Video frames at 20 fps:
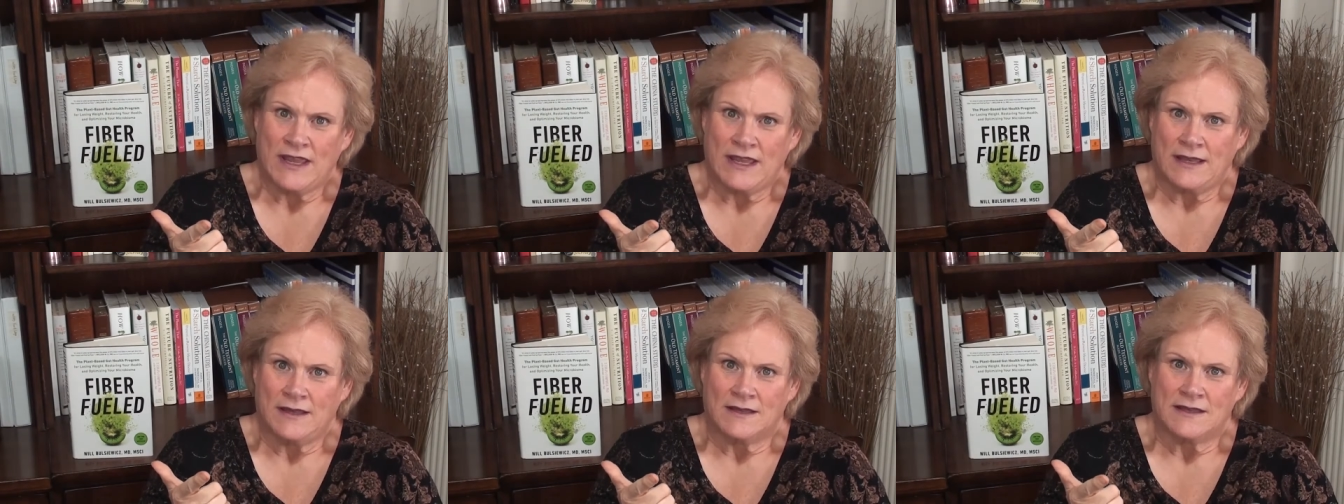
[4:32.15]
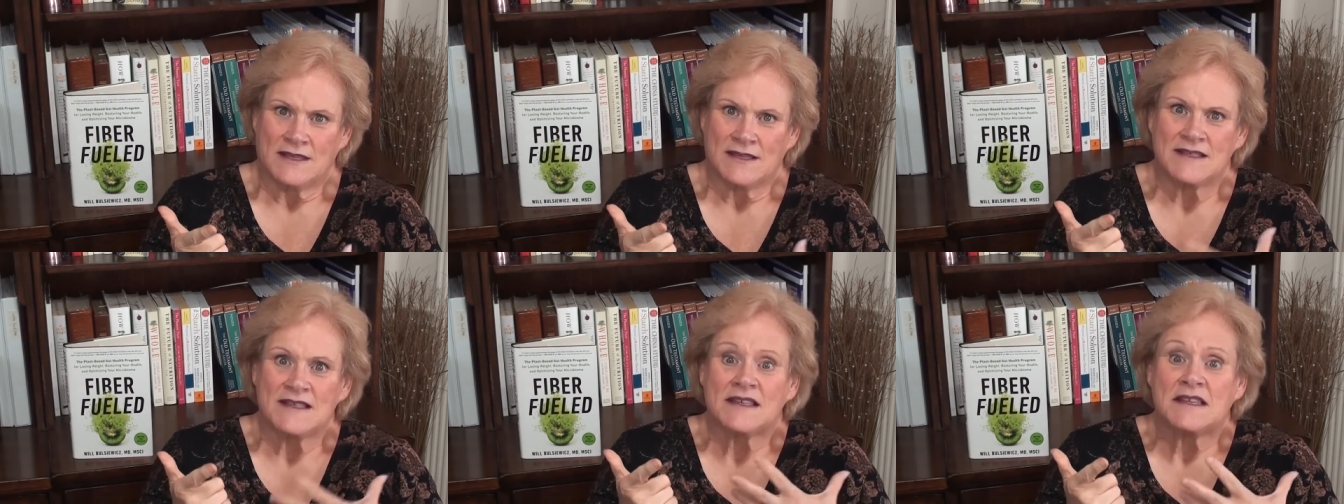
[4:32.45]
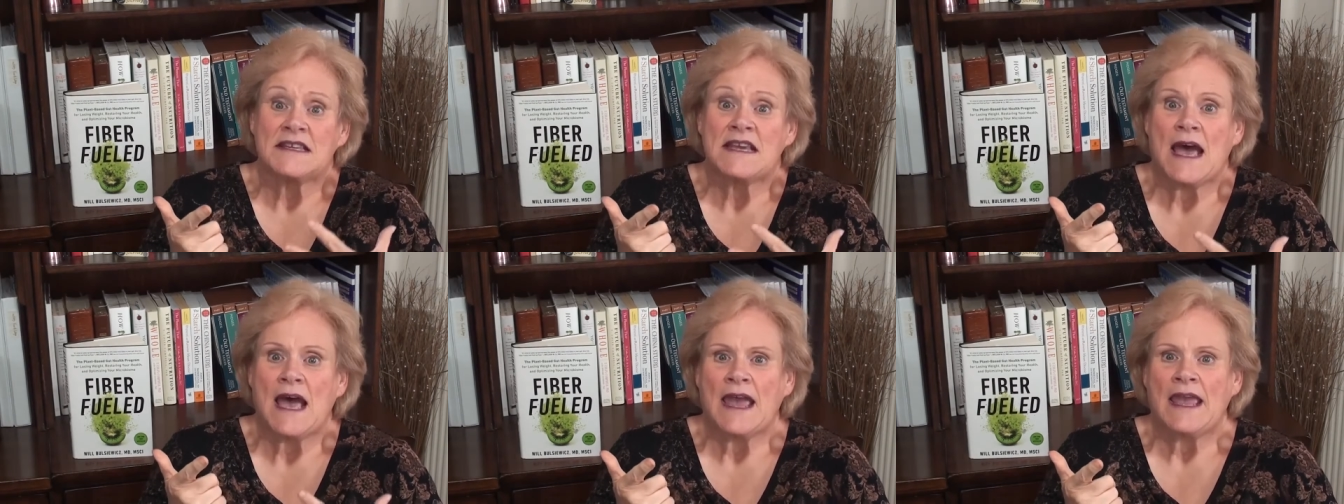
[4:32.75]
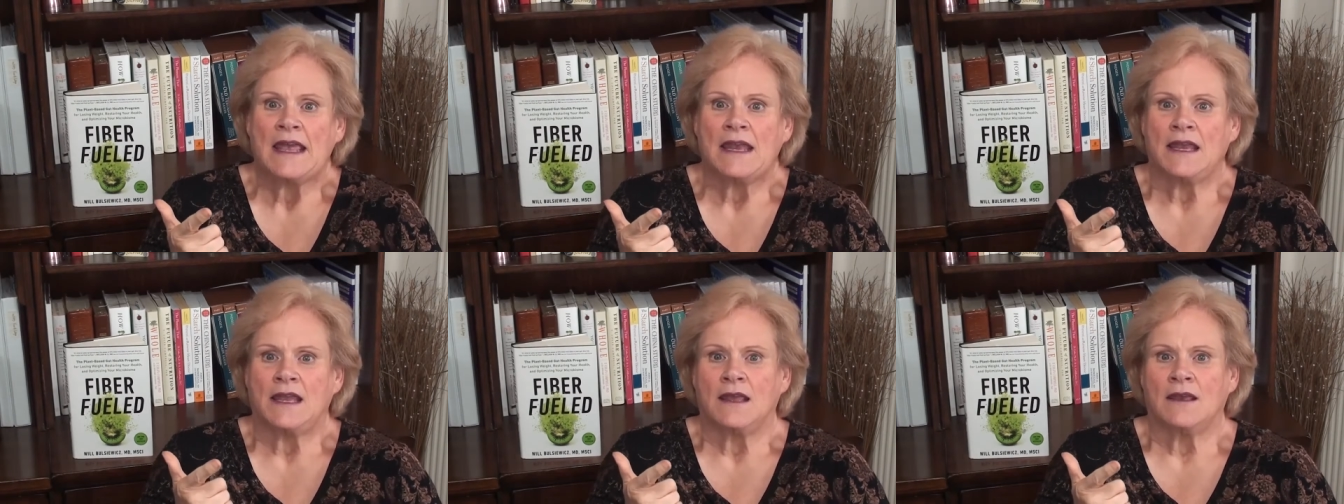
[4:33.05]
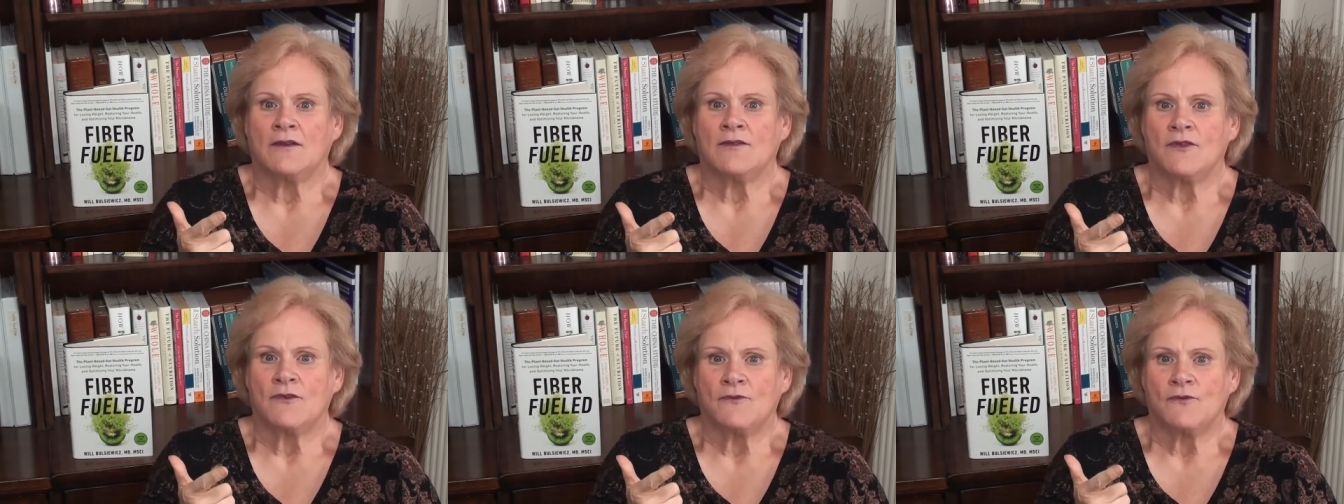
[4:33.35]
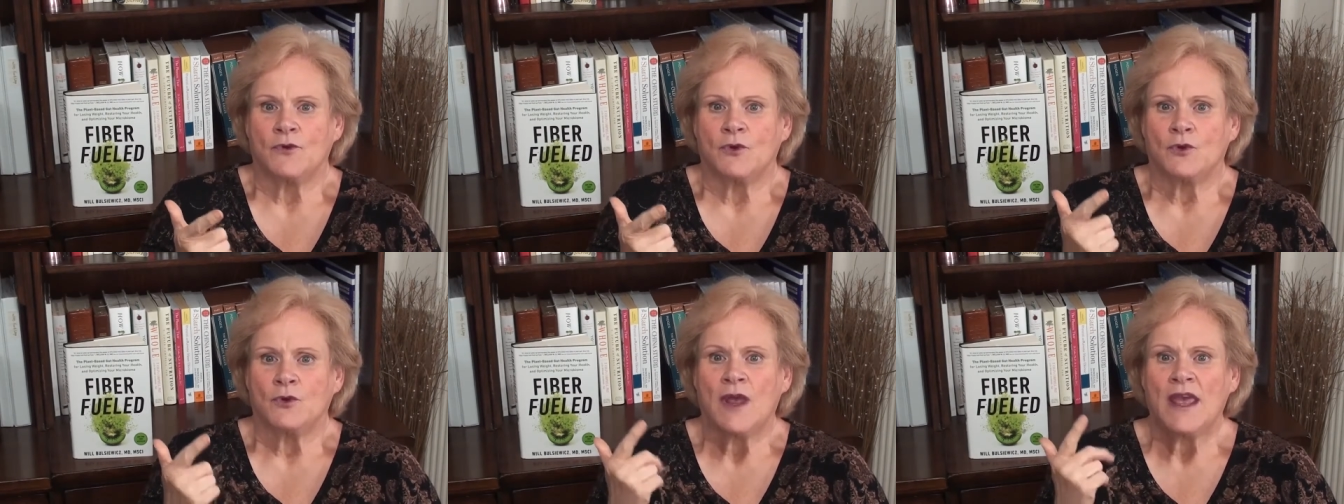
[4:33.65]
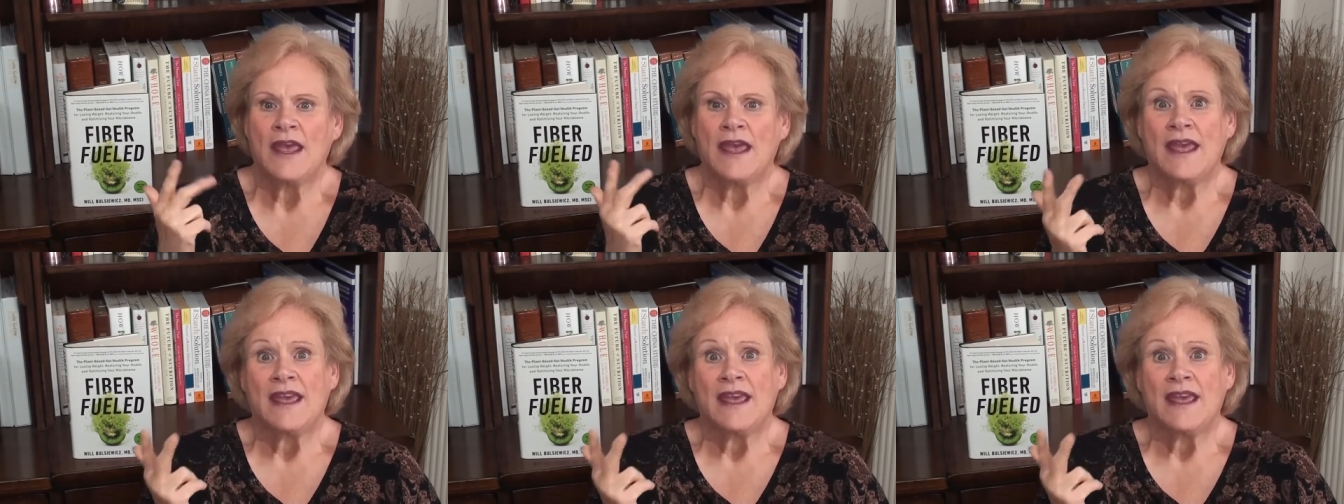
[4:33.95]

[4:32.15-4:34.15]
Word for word: eat, the satiety of the food.